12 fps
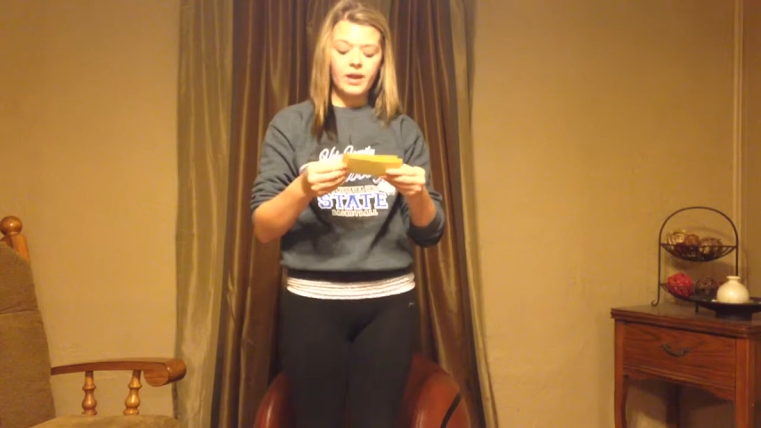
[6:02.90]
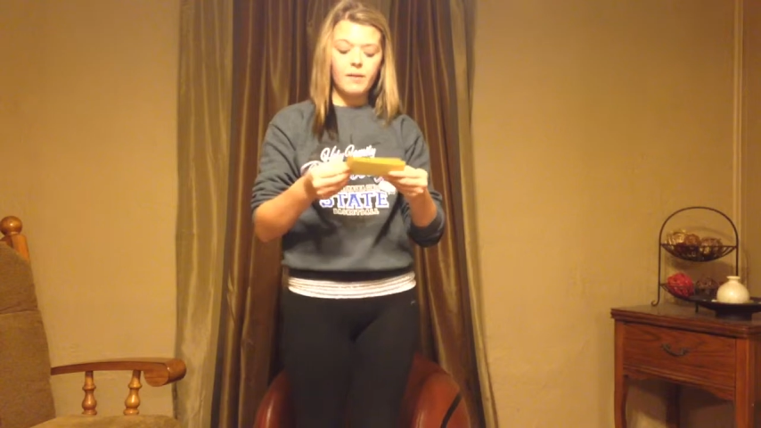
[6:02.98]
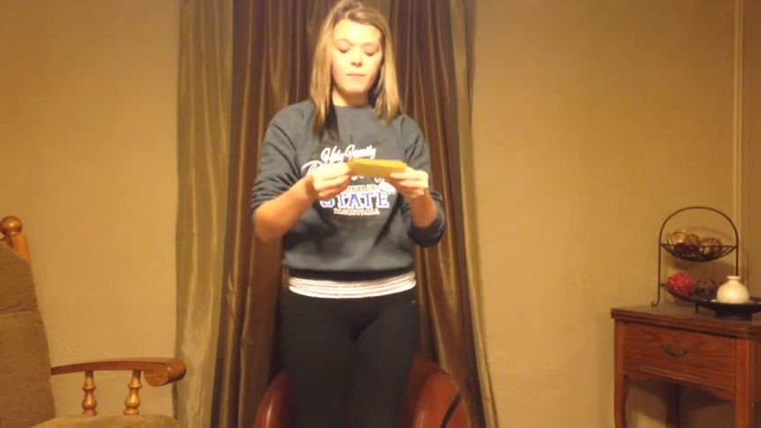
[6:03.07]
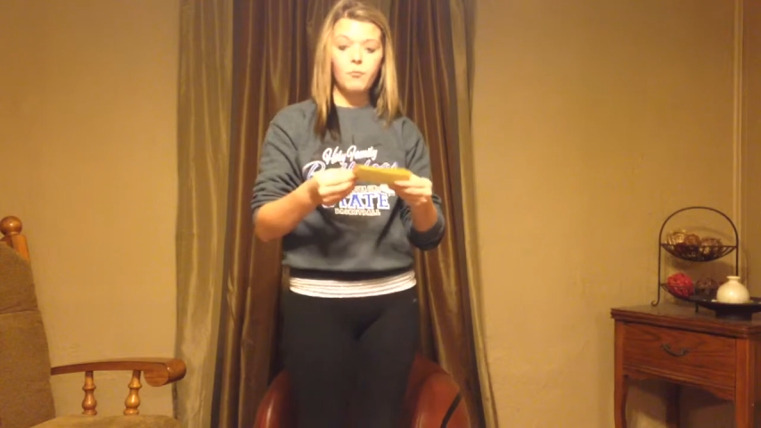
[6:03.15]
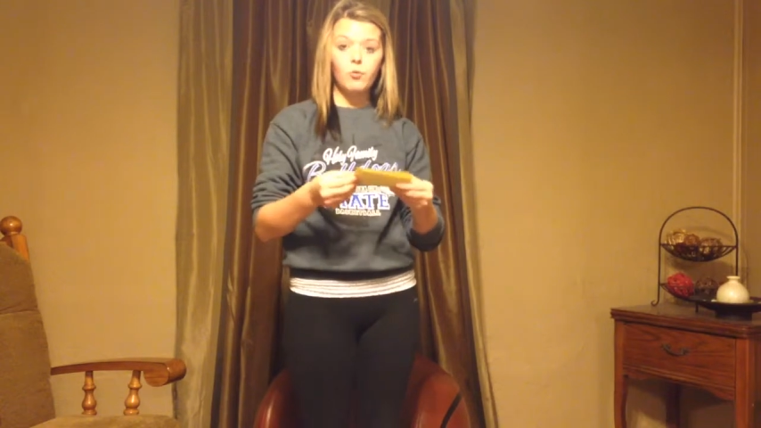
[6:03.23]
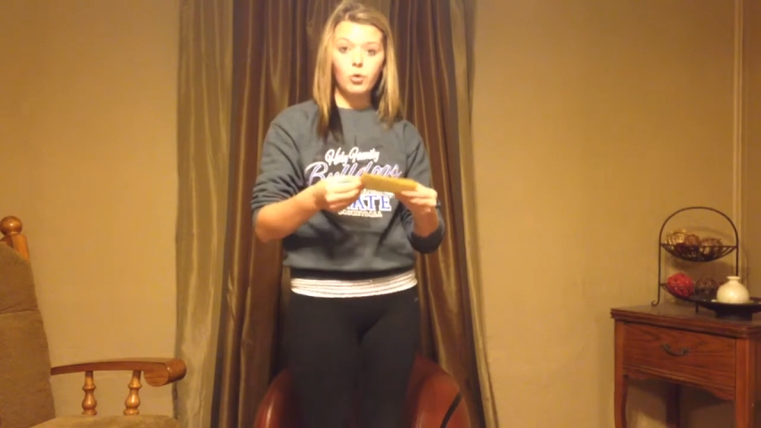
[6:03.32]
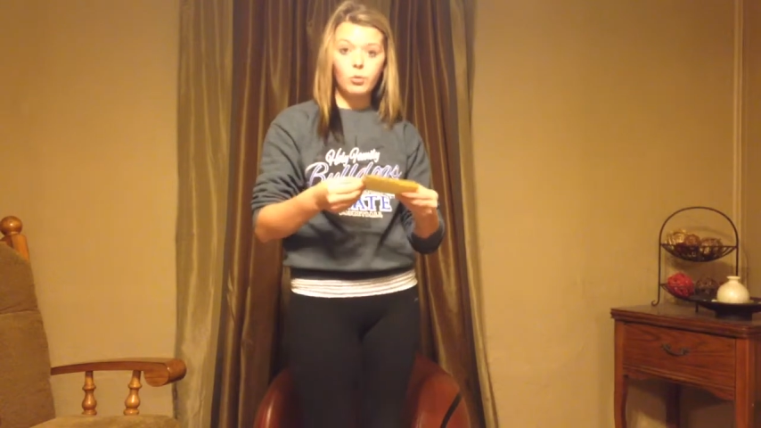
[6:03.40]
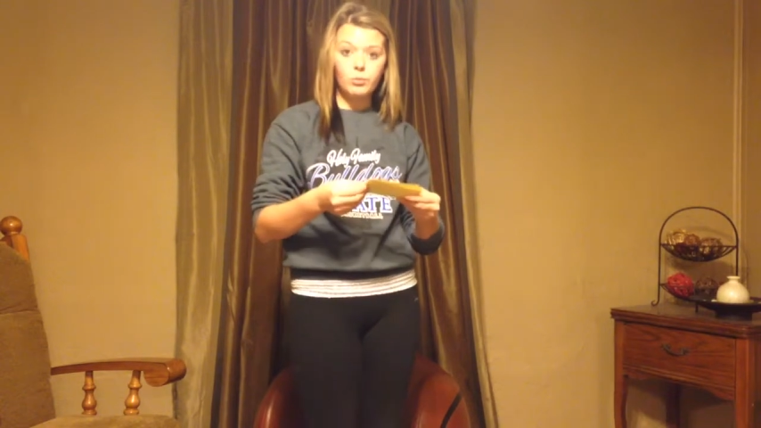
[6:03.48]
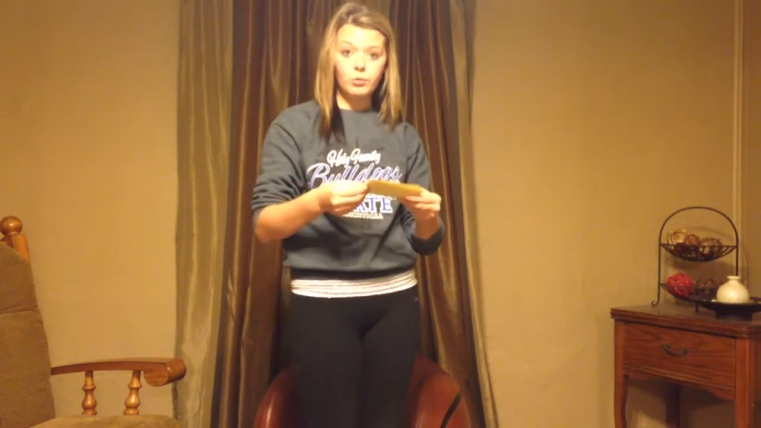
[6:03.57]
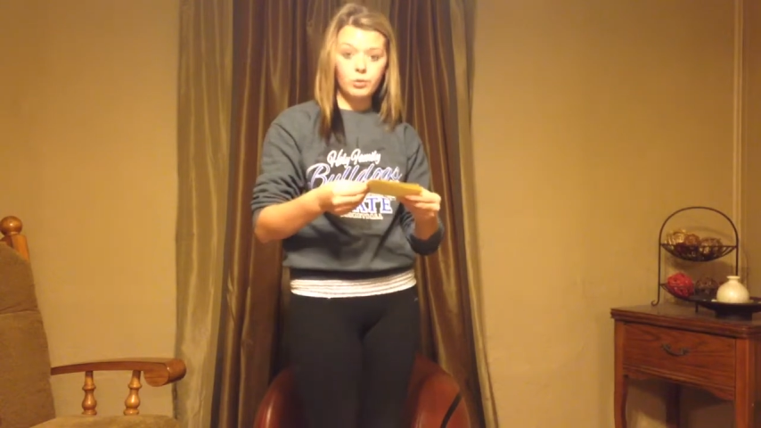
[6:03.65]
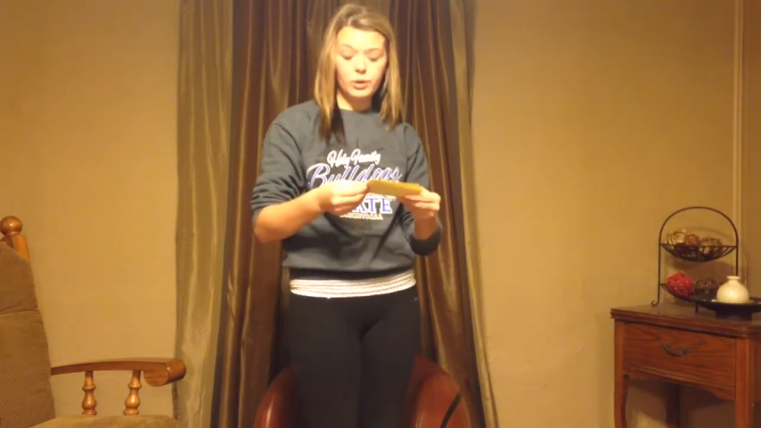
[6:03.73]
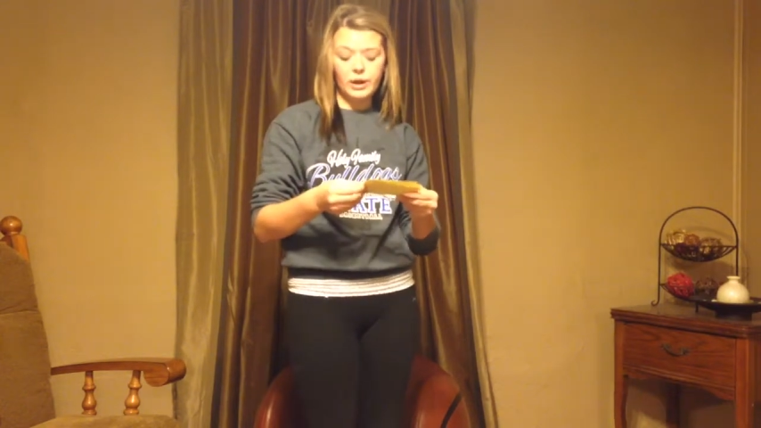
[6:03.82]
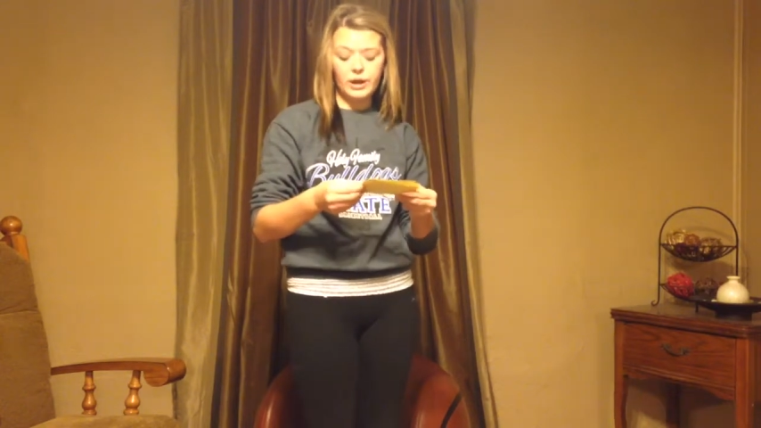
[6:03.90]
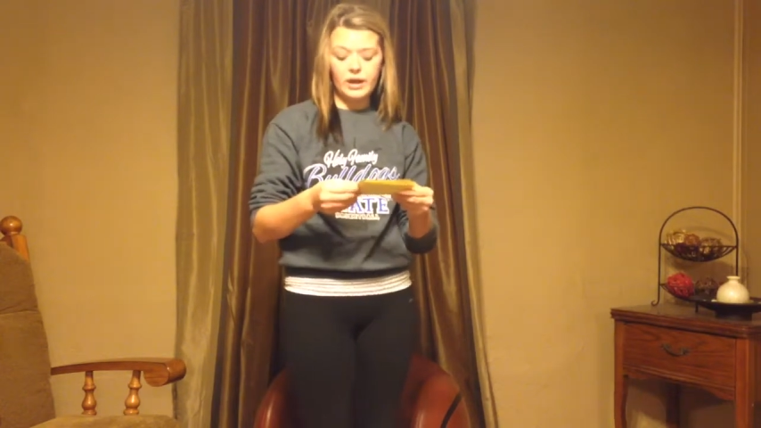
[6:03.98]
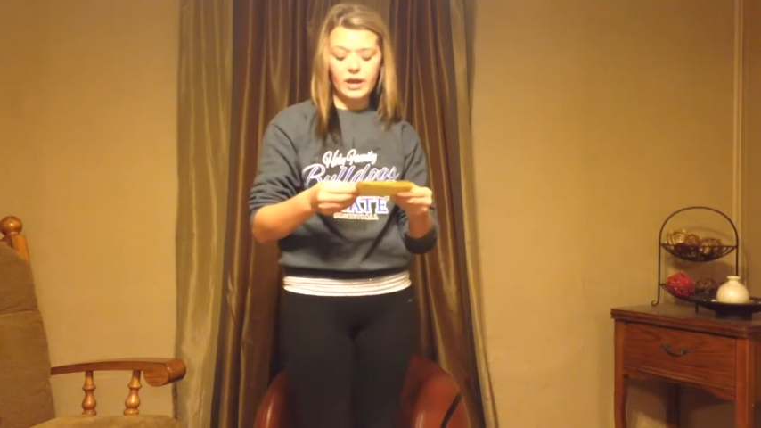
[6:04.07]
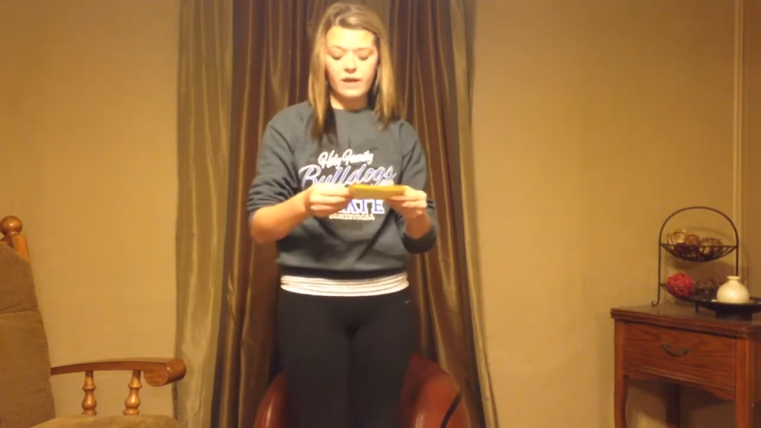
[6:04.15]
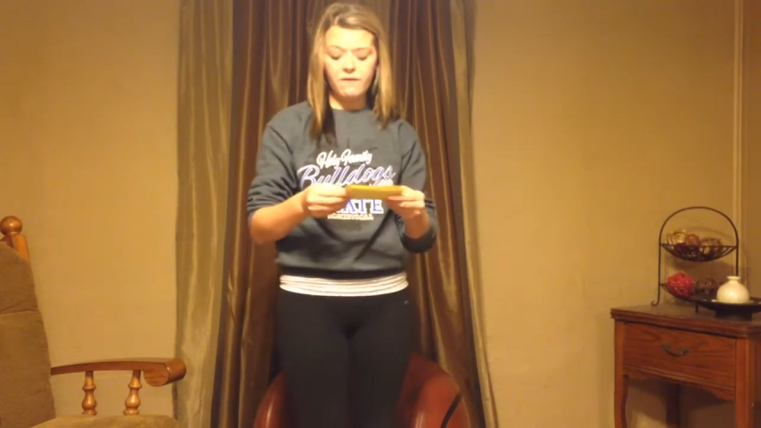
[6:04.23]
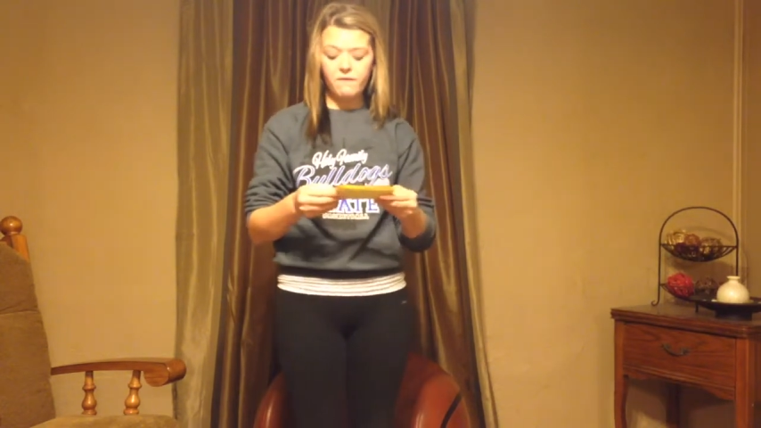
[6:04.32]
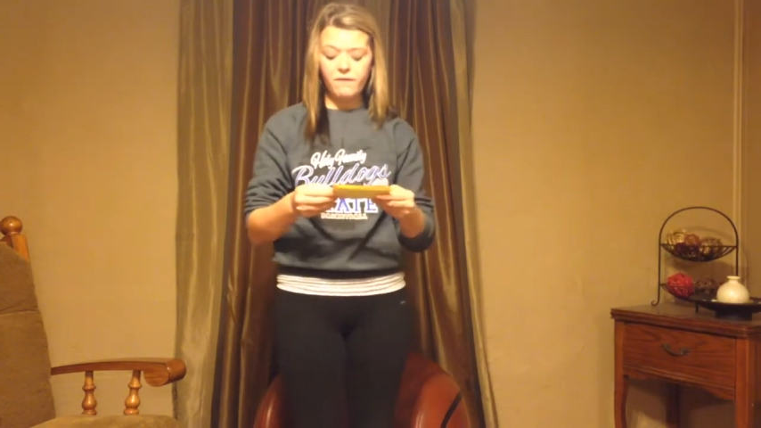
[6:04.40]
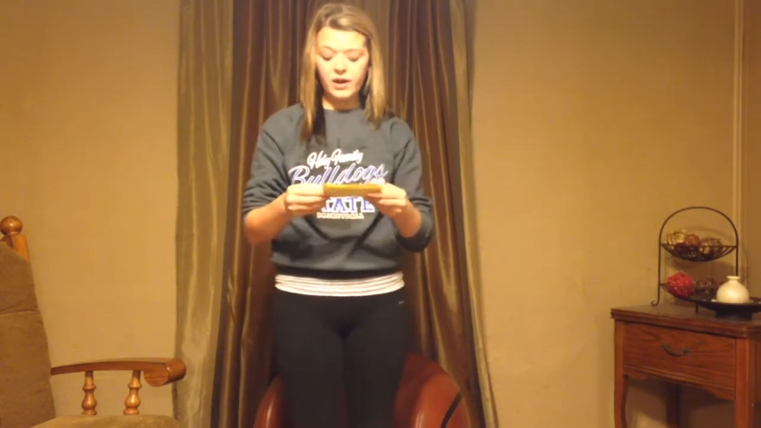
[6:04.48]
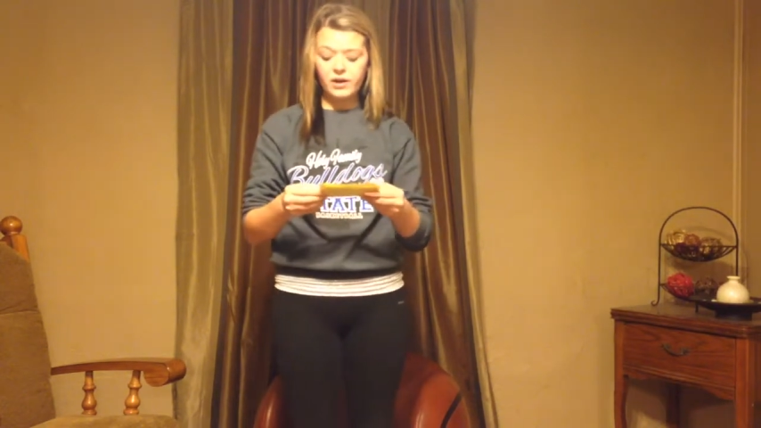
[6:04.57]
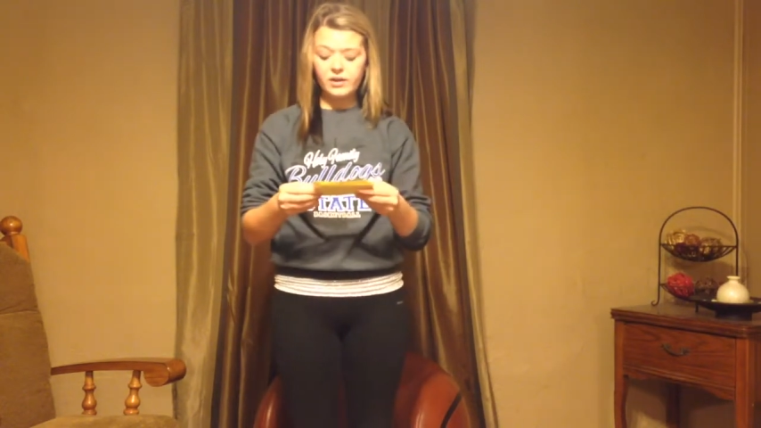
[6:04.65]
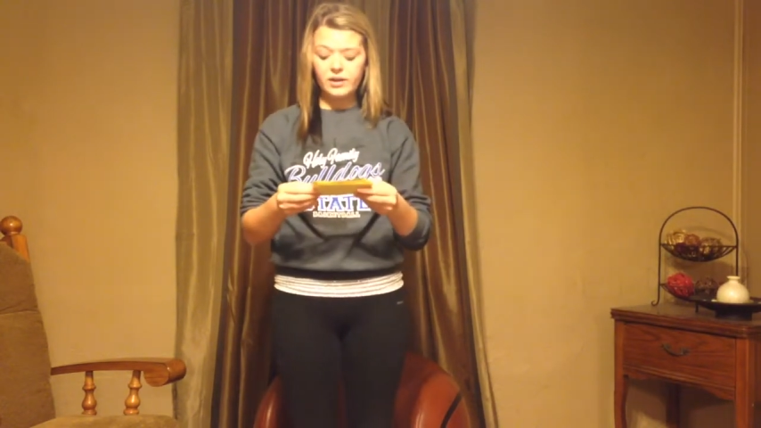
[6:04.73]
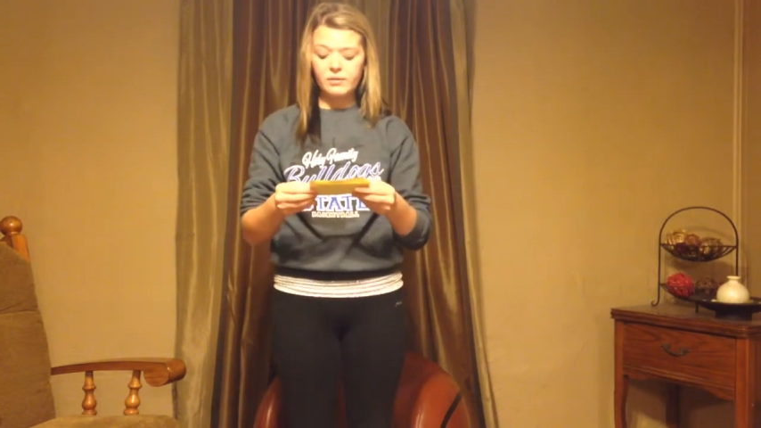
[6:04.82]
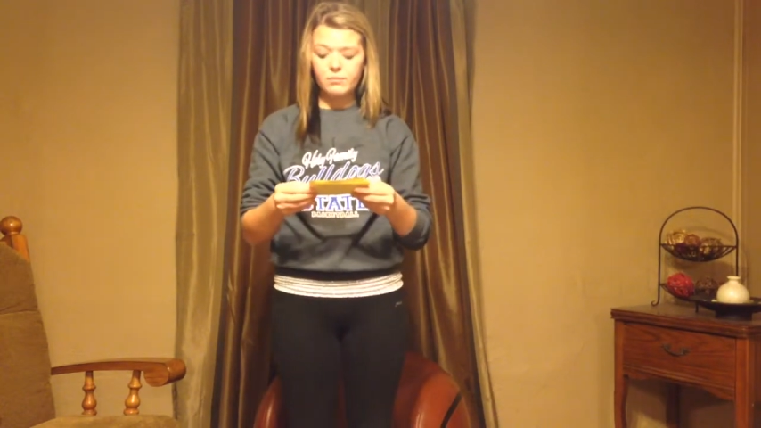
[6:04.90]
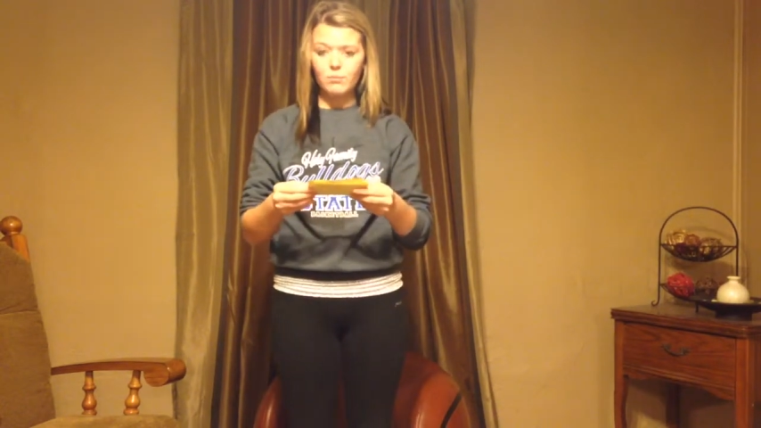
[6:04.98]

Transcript: more bullying, and finally,